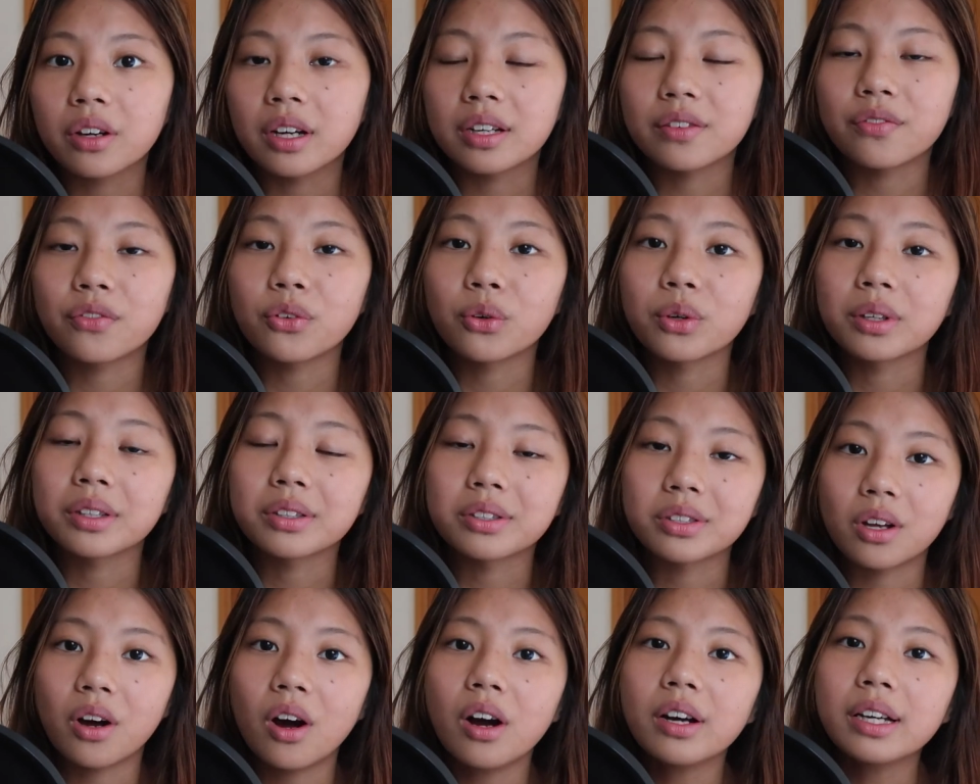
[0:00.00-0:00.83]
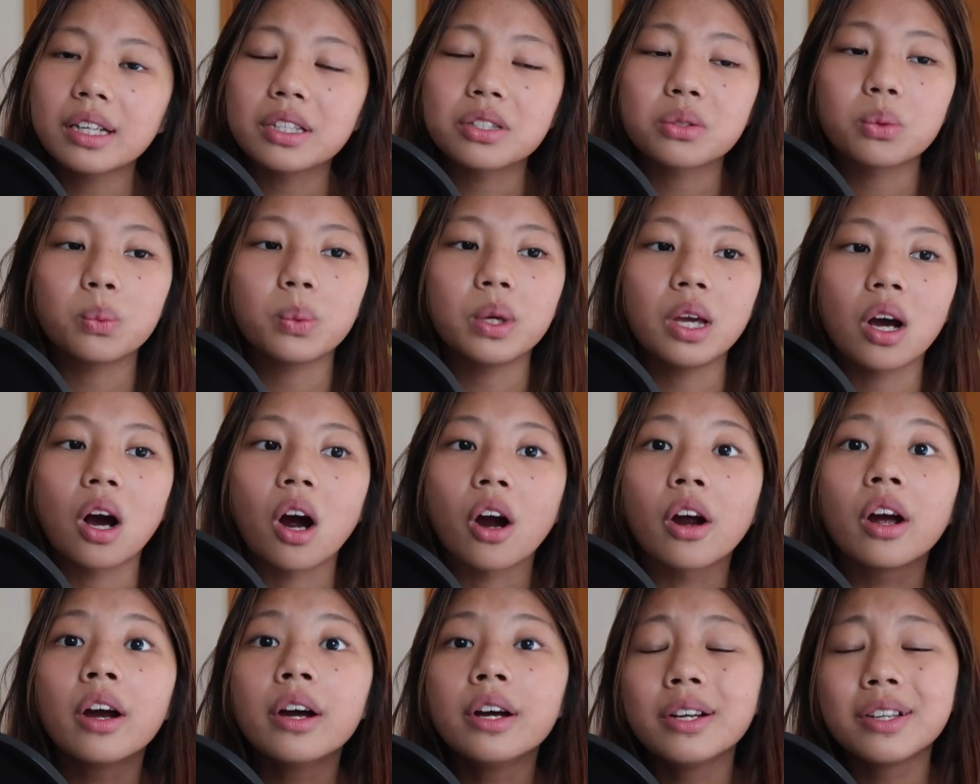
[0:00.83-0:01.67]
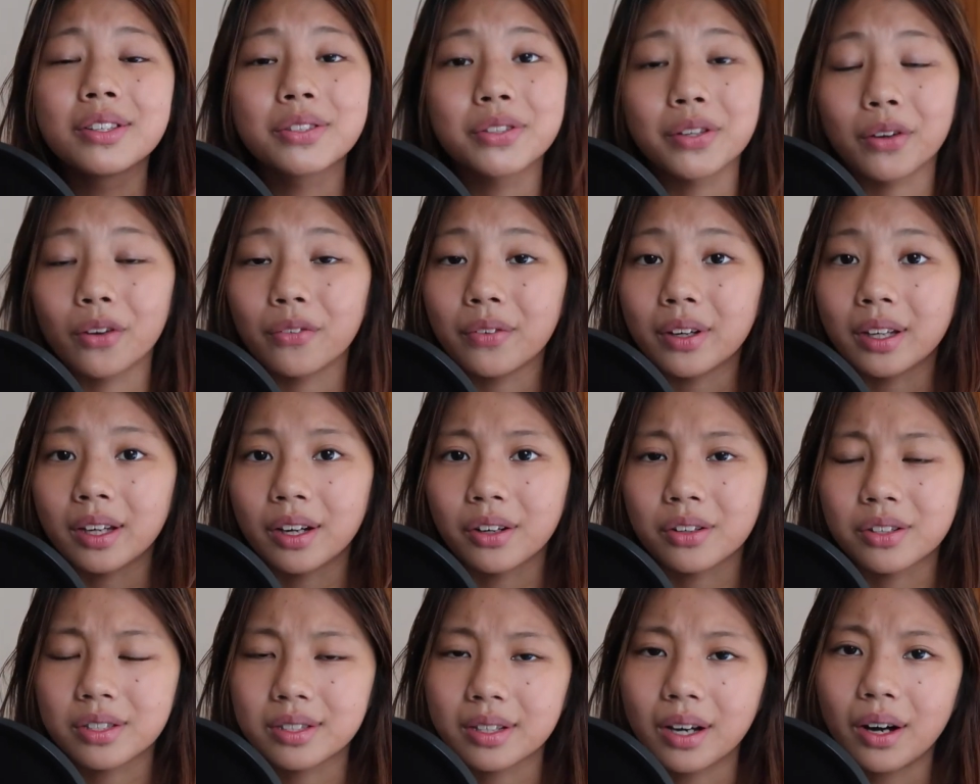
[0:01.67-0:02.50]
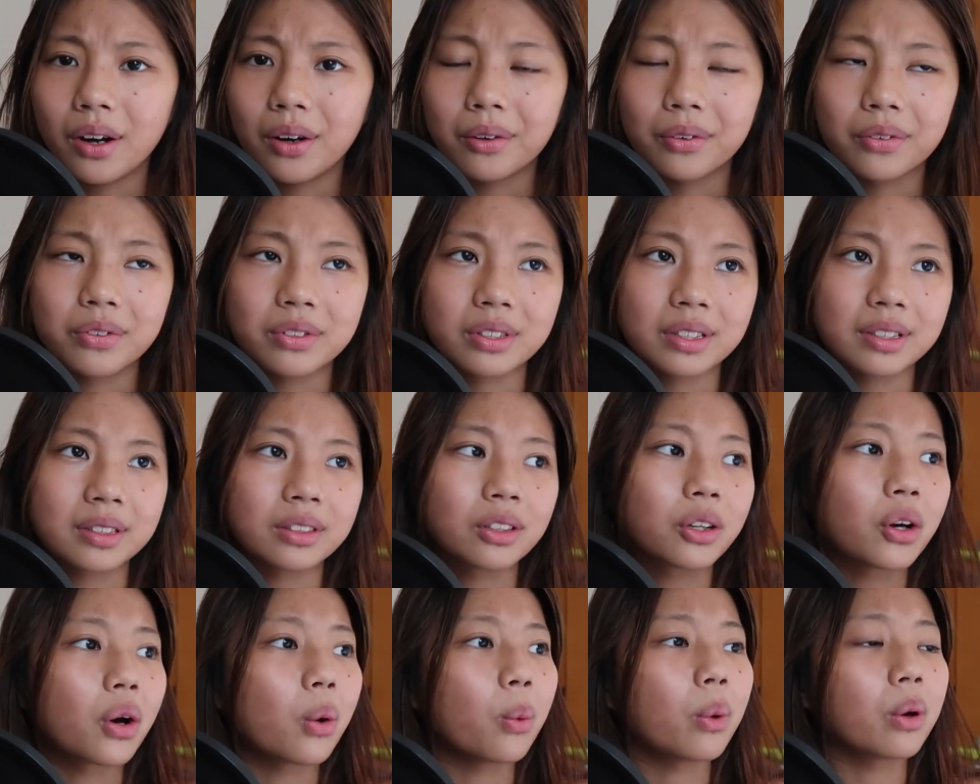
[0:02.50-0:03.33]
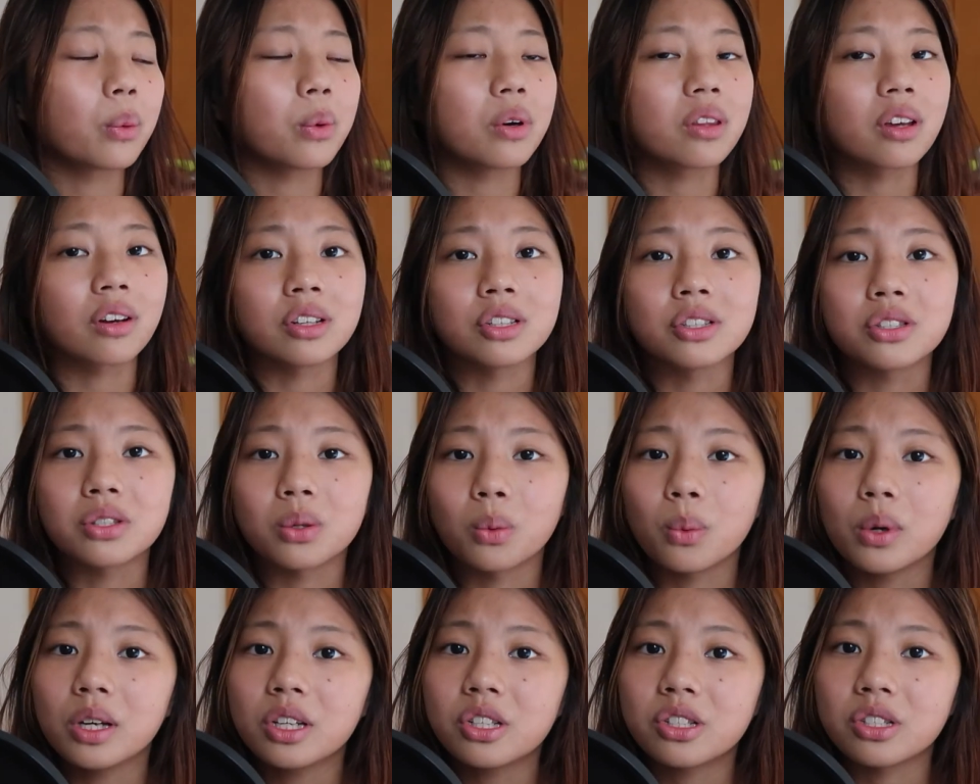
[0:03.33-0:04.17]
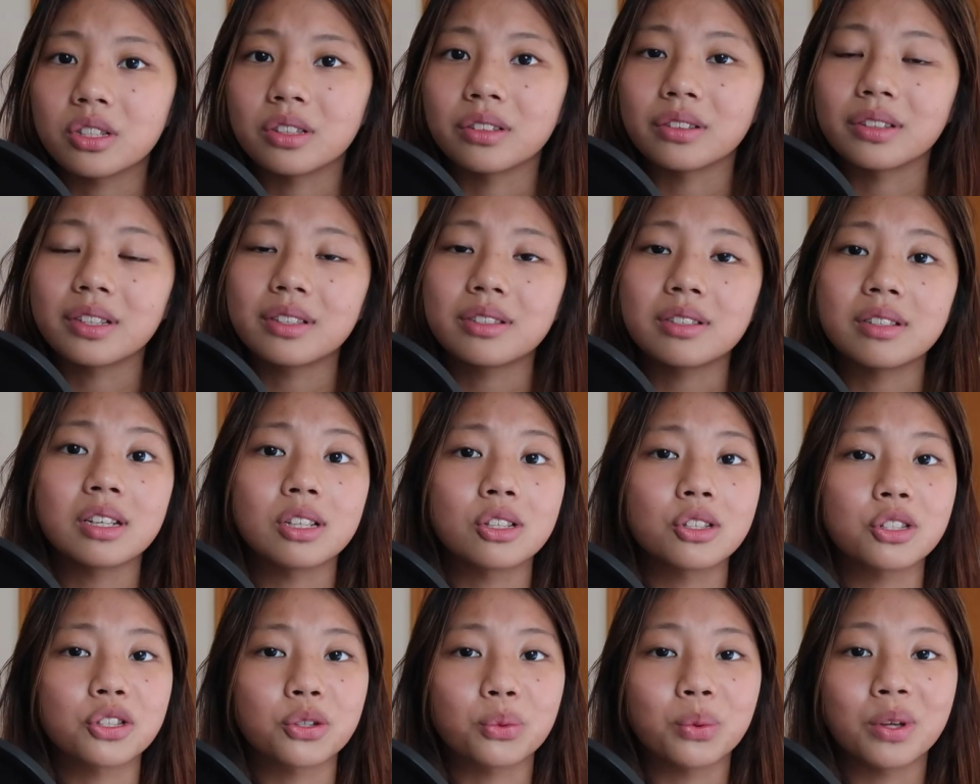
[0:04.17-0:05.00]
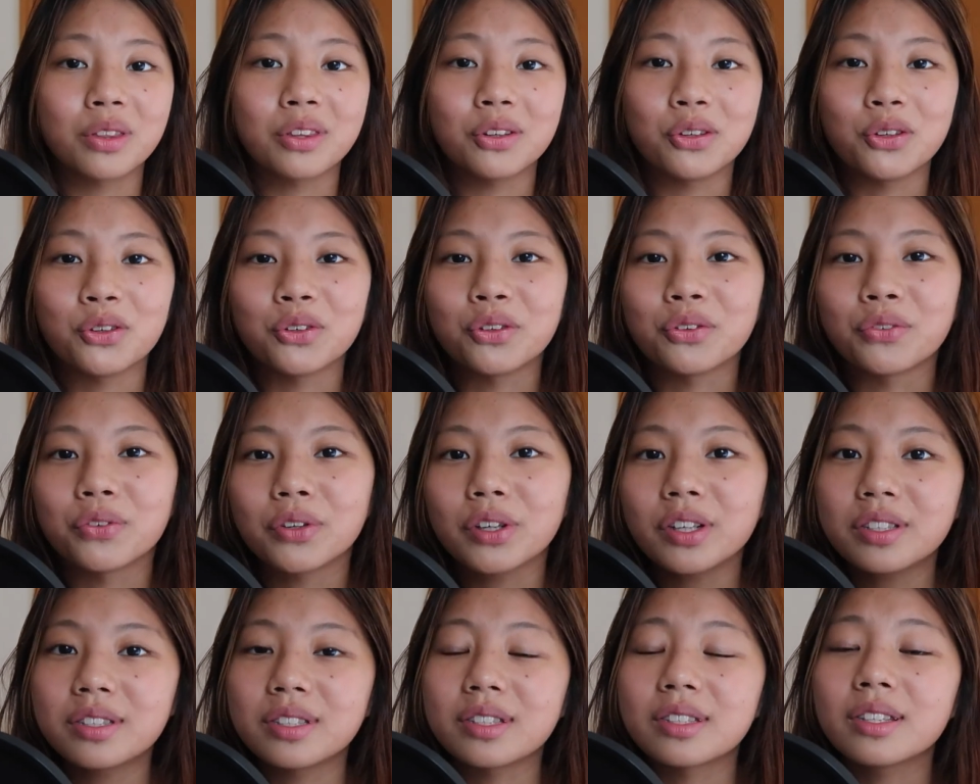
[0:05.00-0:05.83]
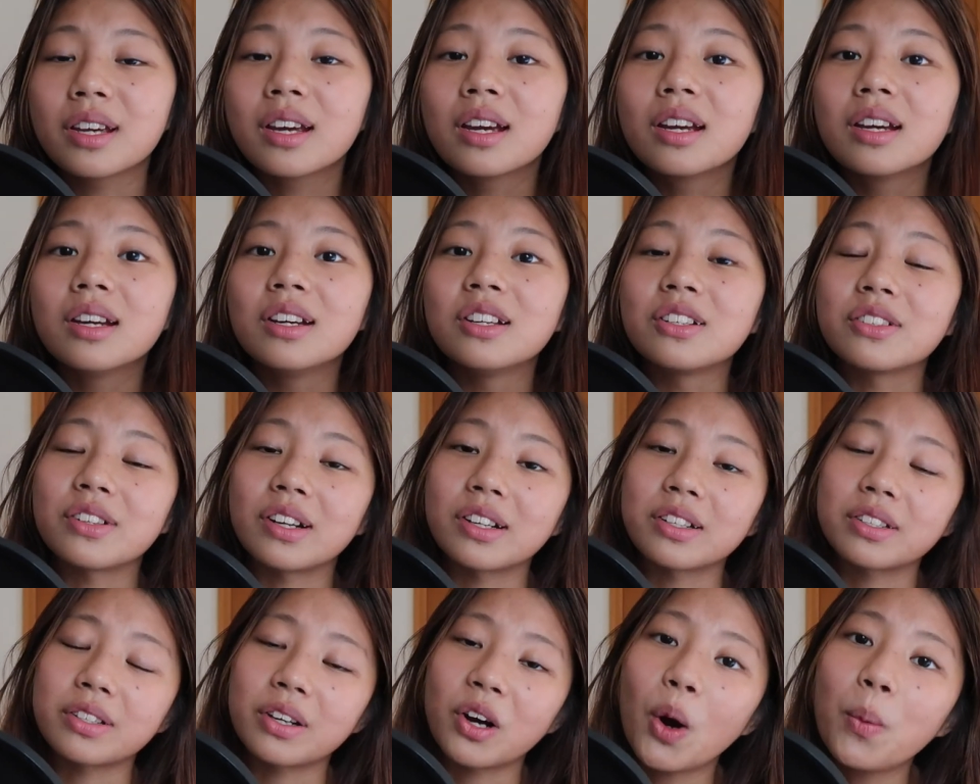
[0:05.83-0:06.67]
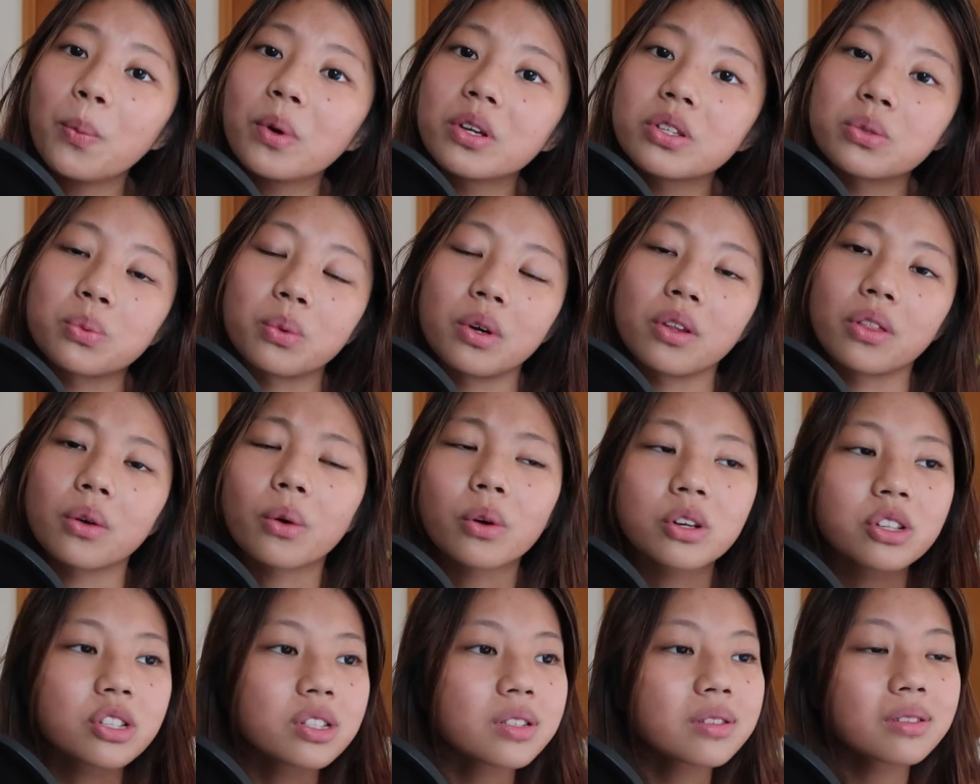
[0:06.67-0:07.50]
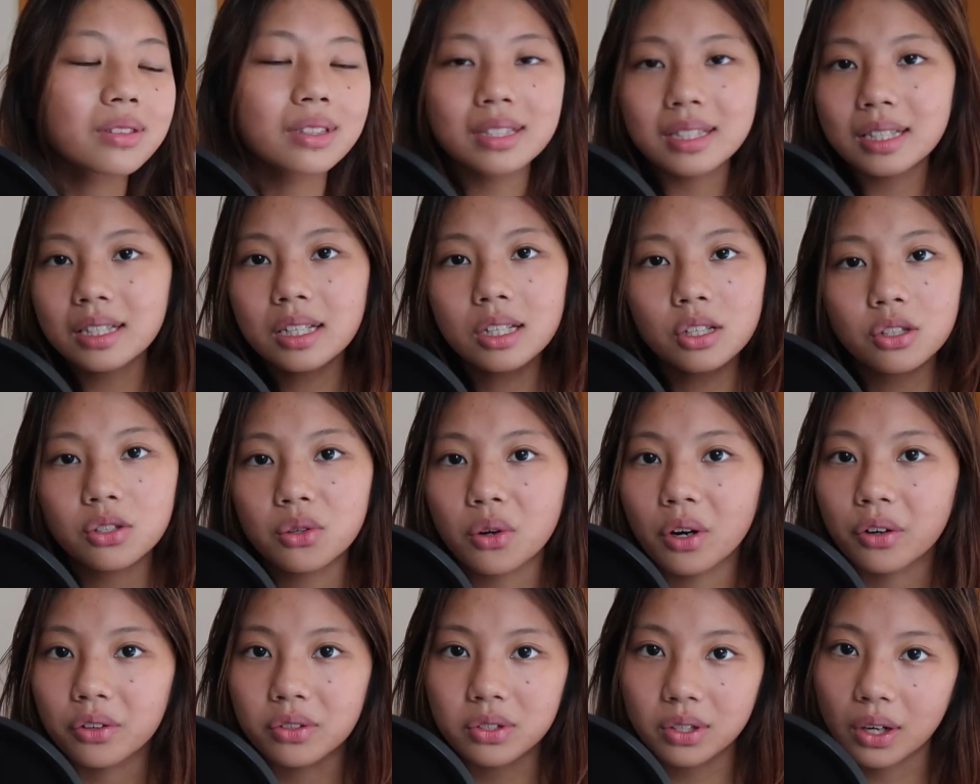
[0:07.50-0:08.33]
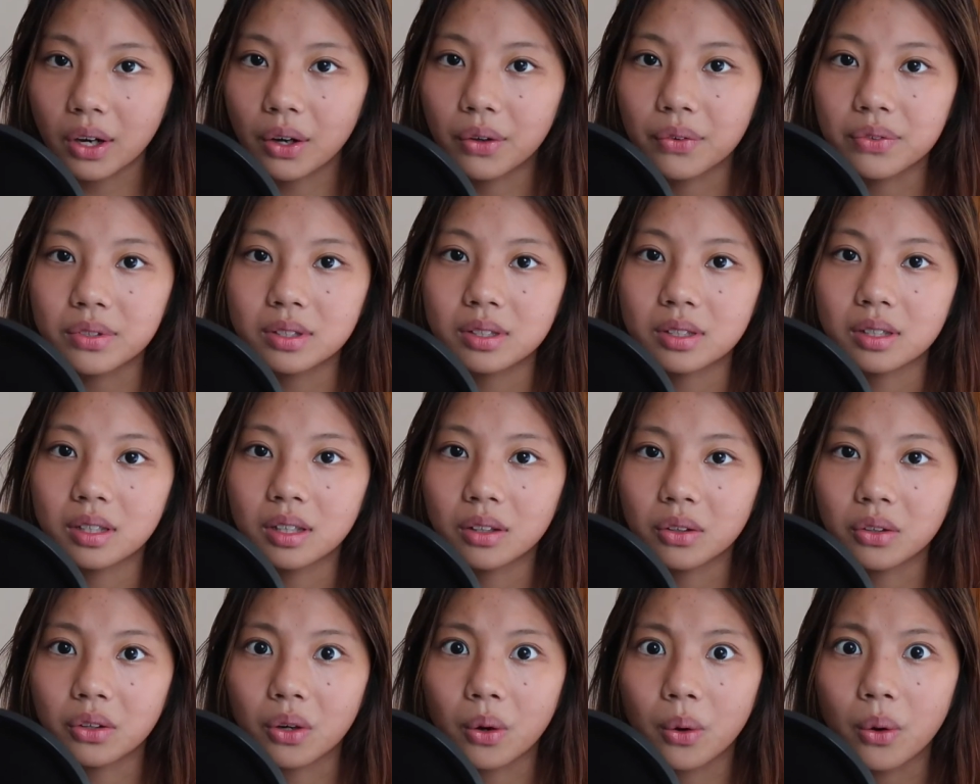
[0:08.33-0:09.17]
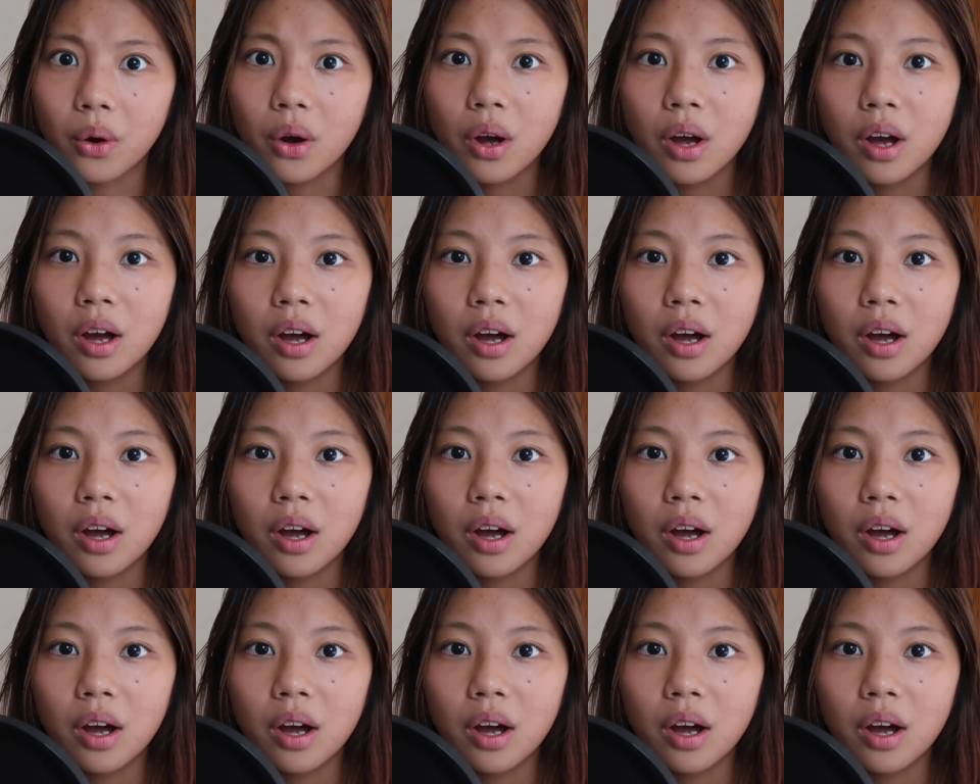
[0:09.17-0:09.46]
And for as long as we are serving ourselves and going with our intuition, listening to what the universe is trying to help us with, or just listening to ourselves and,